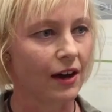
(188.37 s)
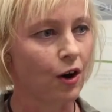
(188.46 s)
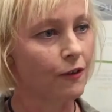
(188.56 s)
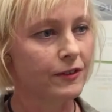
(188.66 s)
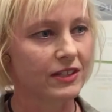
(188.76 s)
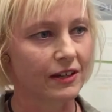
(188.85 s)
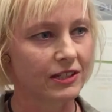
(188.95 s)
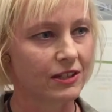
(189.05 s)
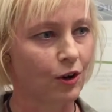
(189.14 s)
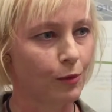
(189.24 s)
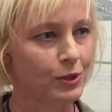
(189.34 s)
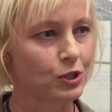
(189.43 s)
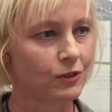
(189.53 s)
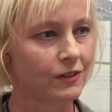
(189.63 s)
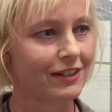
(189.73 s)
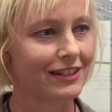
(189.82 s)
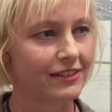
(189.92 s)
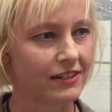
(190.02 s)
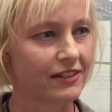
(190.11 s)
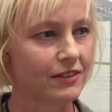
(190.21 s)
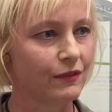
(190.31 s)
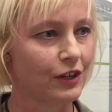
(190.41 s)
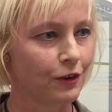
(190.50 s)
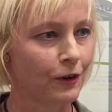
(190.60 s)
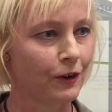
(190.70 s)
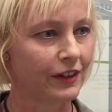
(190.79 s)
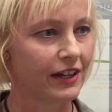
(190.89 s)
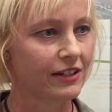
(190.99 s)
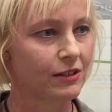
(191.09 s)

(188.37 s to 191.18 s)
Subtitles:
That offers us the opportunity to intervene earlier